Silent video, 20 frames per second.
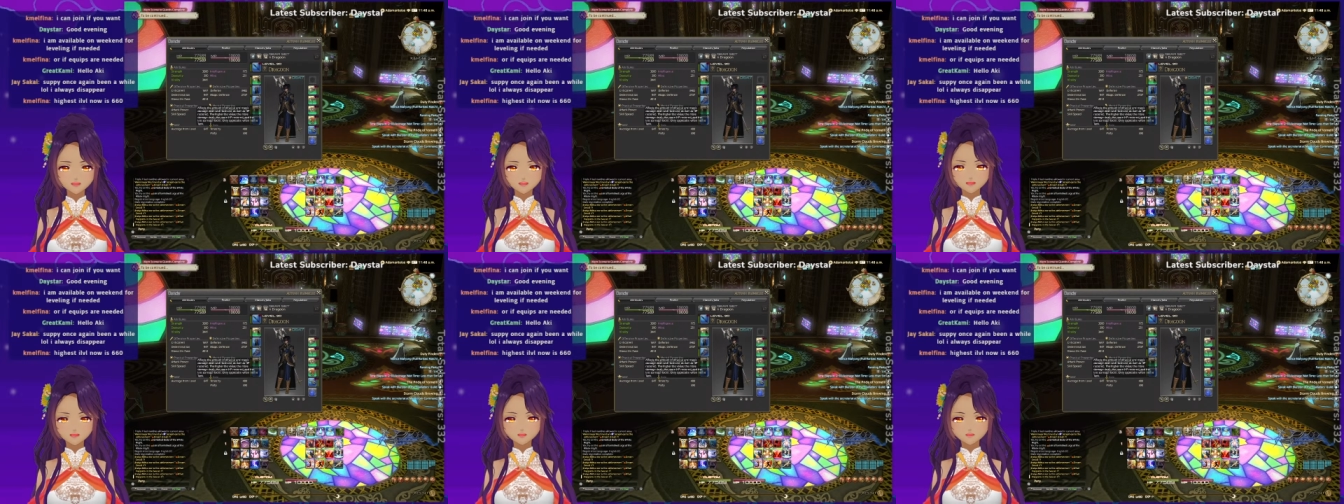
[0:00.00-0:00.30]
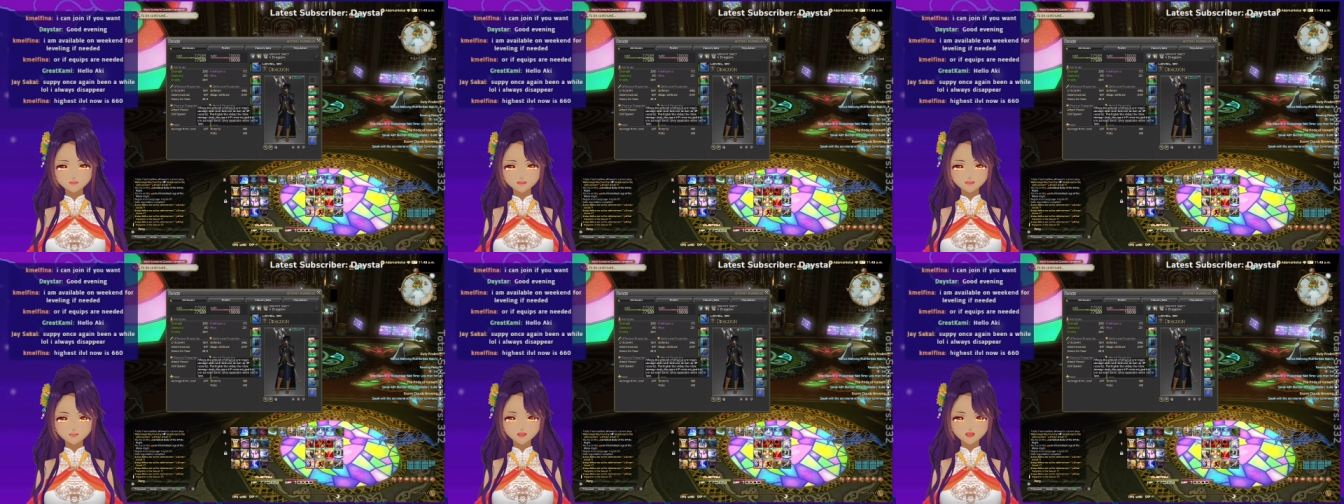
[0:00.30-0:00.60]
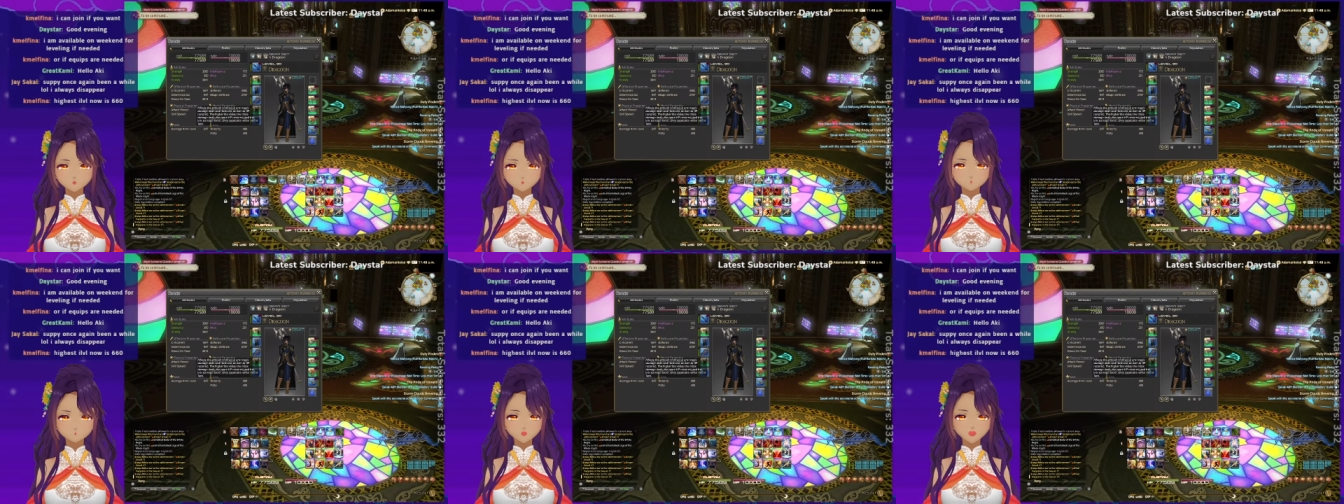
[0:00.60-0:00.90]
a thing that
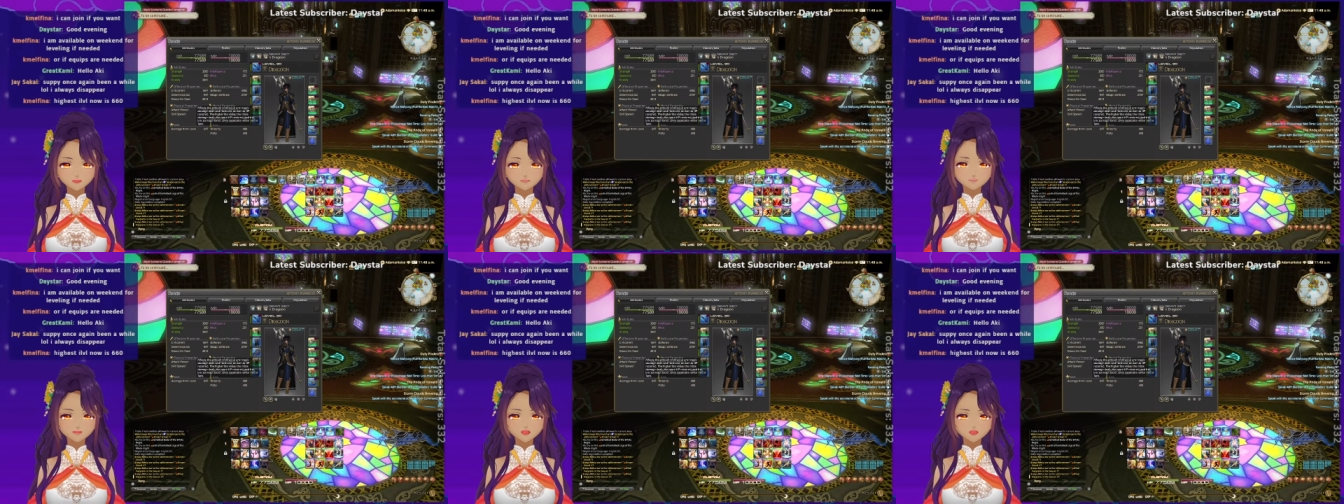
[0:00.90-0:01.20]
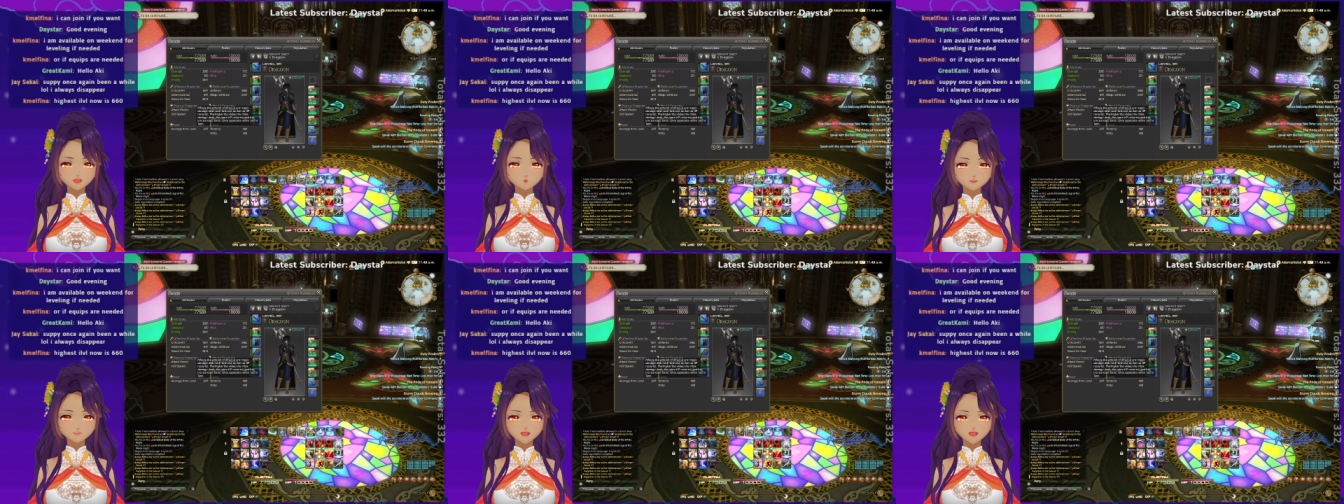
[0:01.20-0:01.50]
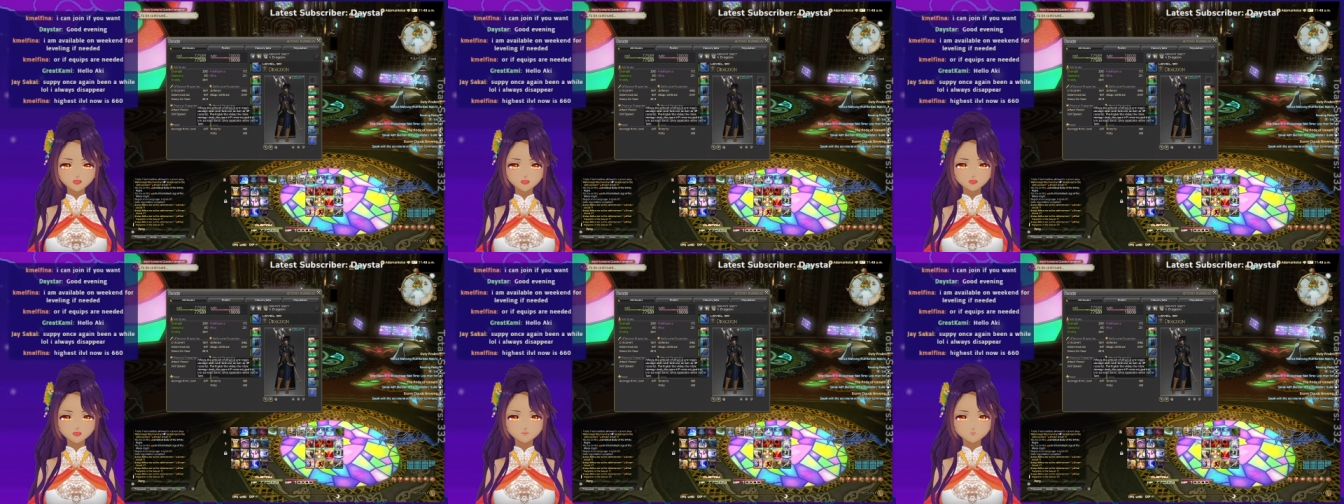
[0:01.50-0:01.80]
I want to put
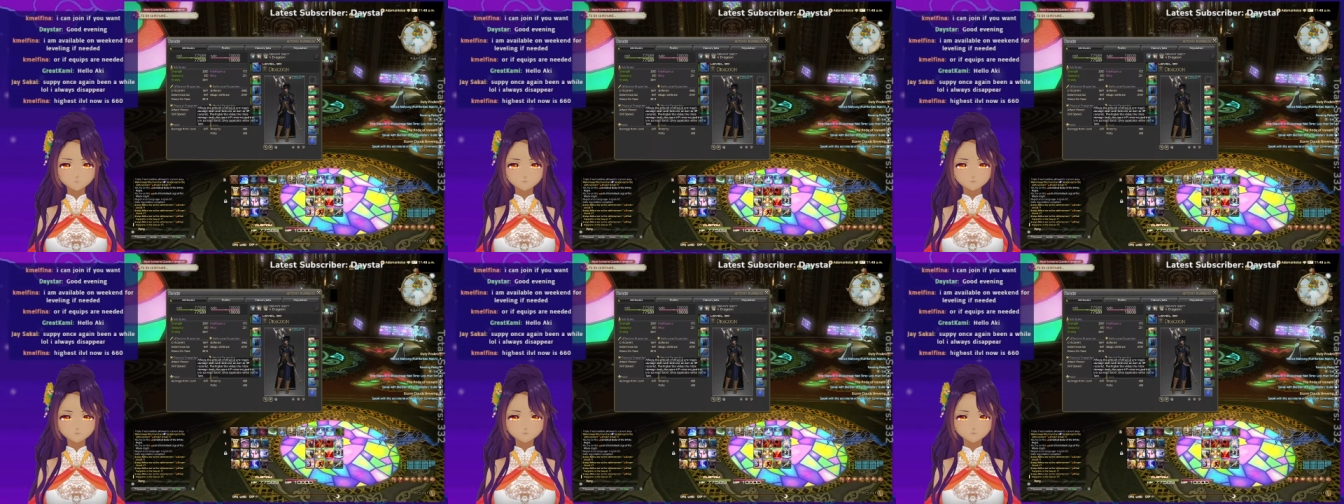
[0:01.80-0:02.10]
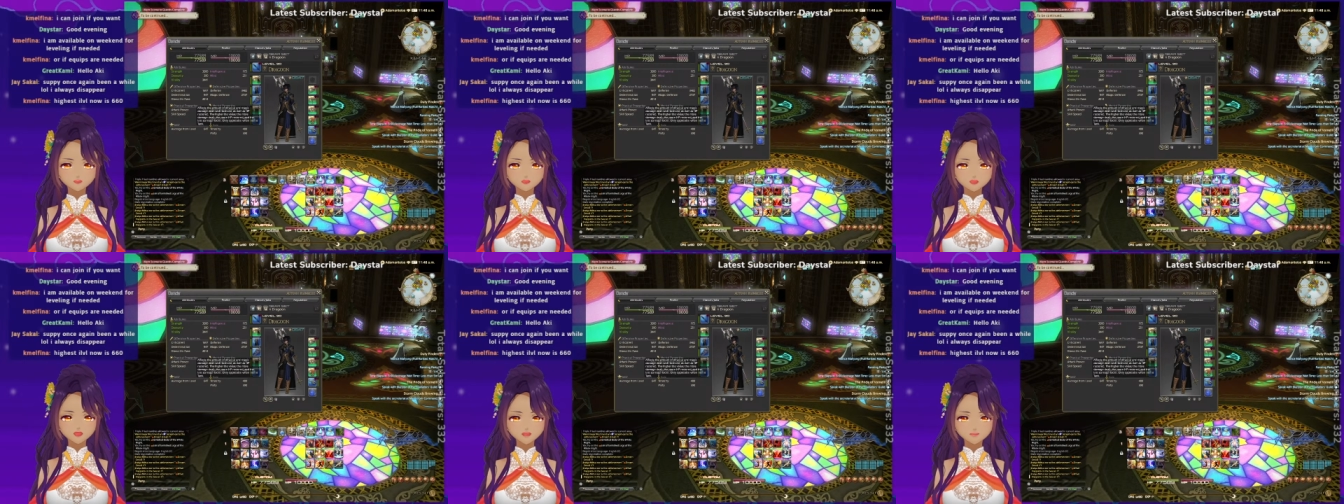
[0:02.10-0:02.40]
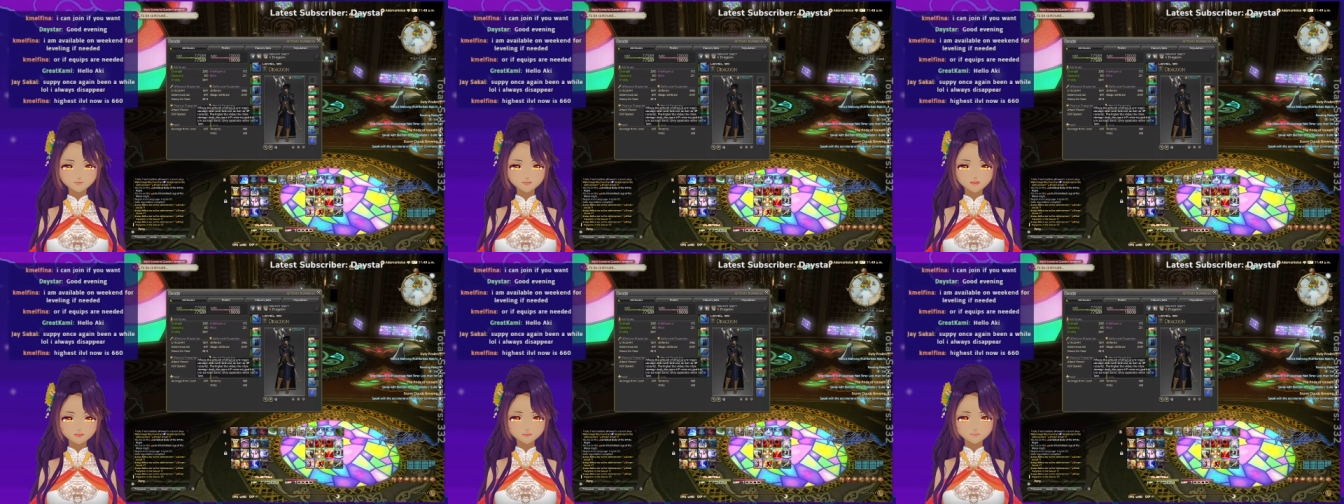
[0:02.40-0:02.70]
up.
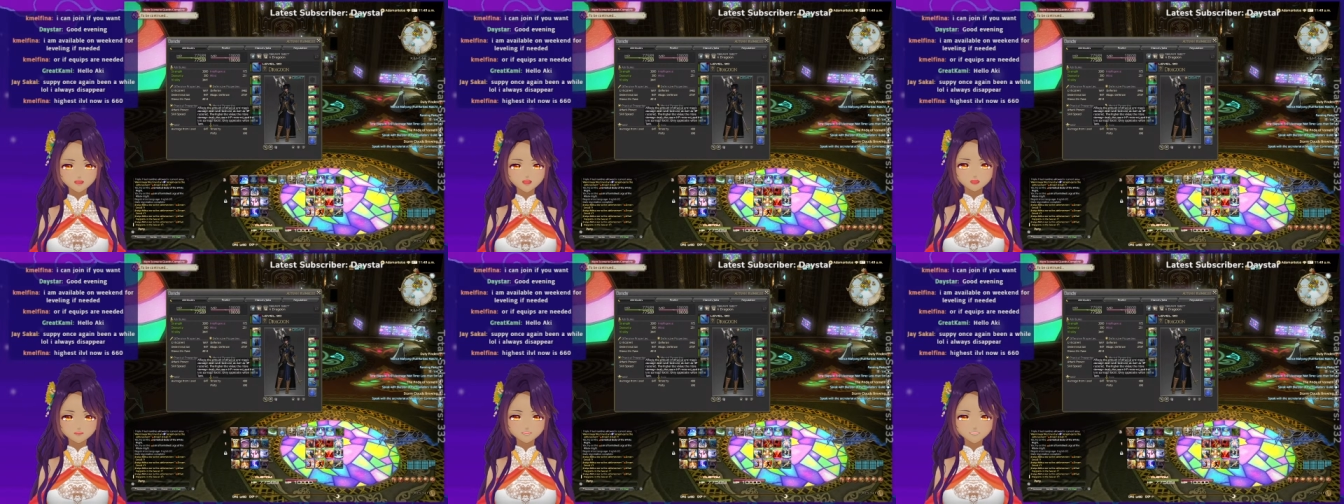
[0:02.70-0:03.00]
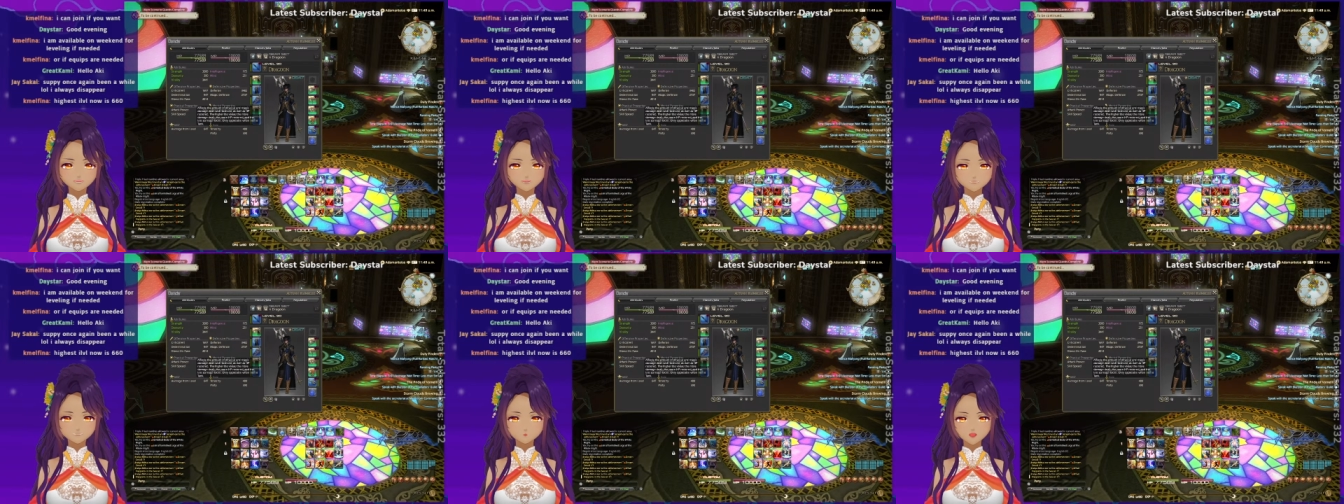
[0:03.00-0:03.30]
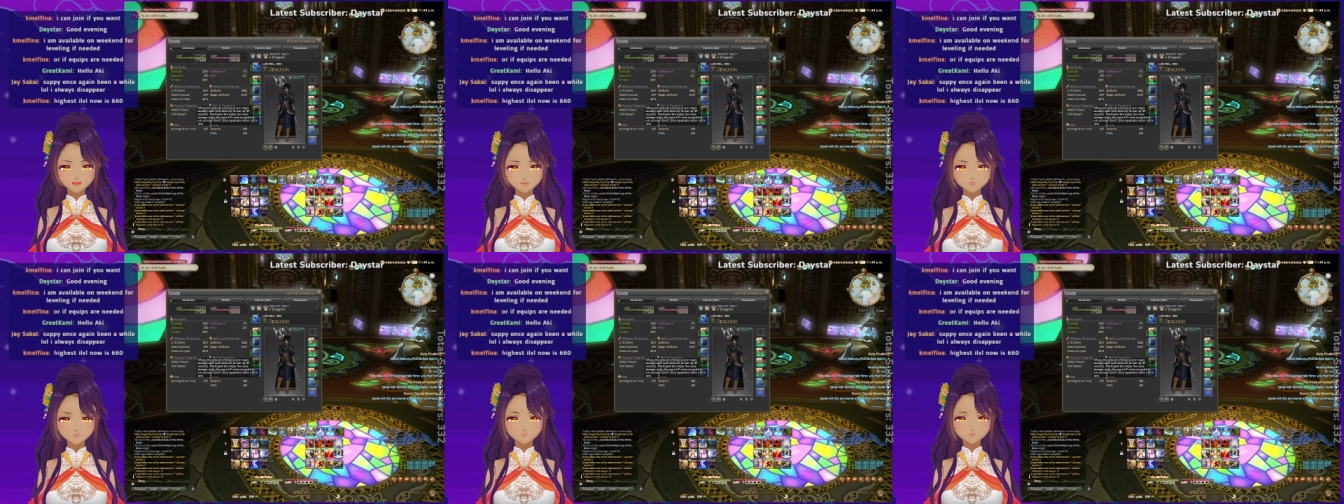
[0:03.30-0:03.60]
But critical hit as
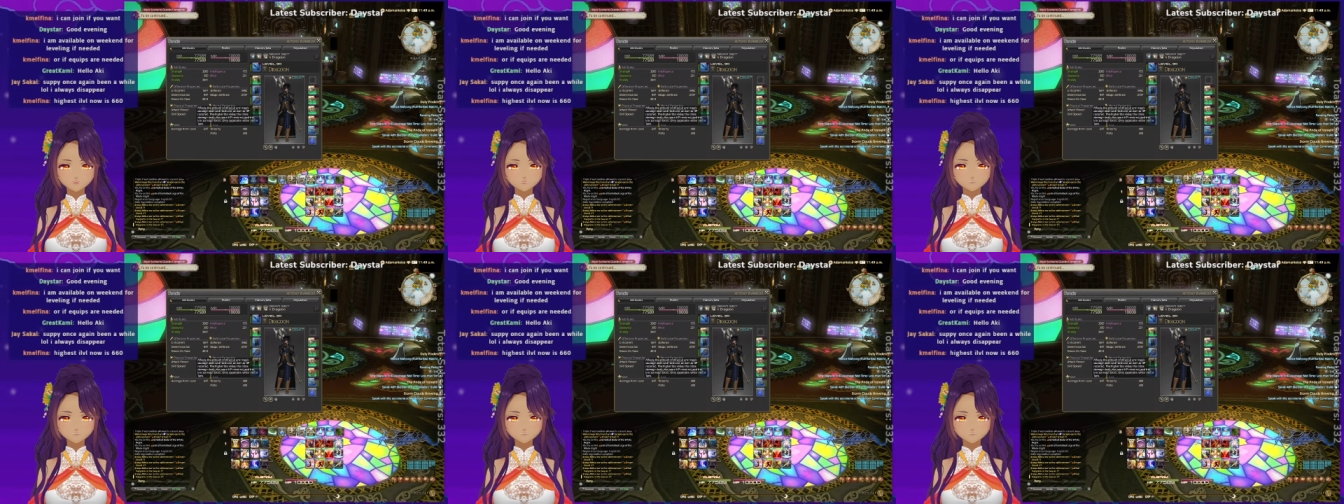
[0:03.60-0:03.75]
well.